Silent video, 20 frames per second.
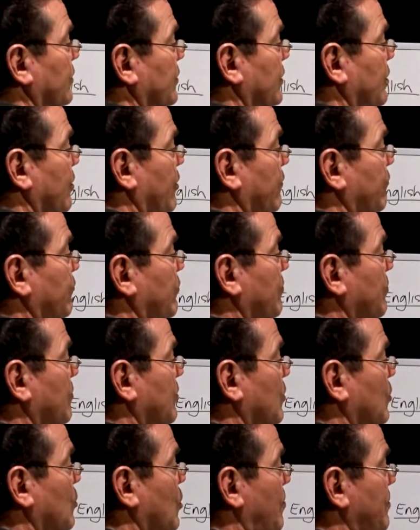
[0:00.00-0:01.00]
going from
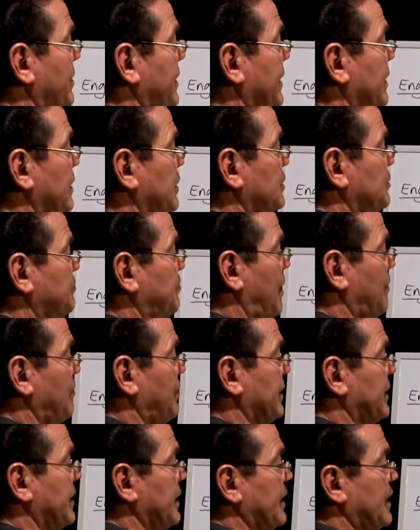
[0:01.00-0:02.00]
common English
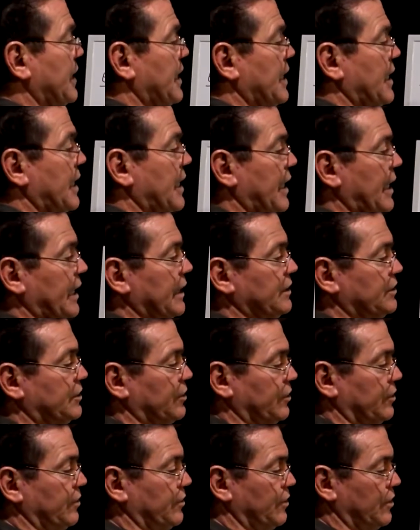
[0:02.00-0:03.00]
public
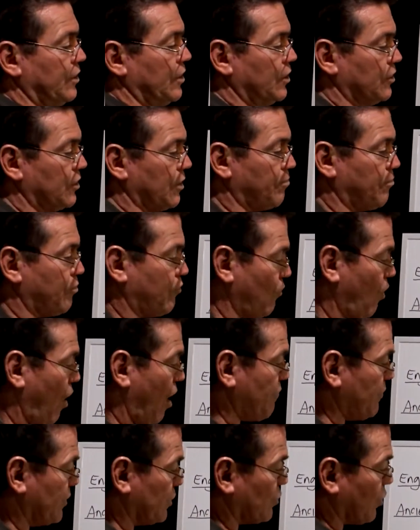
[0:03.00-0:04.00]
into the
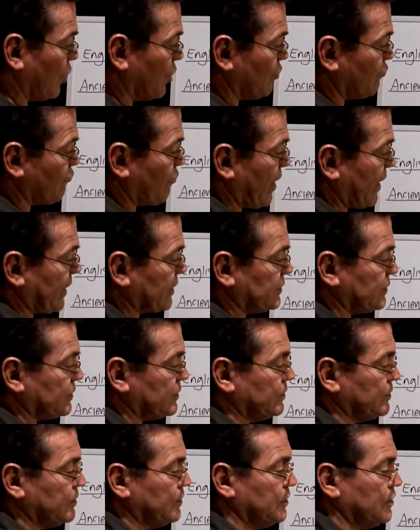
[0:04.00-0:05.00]
private contracts
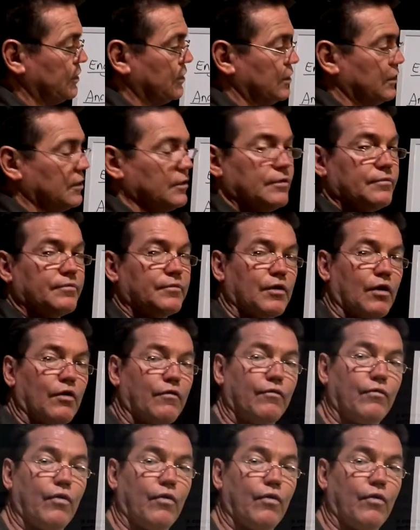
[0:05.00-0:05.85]
of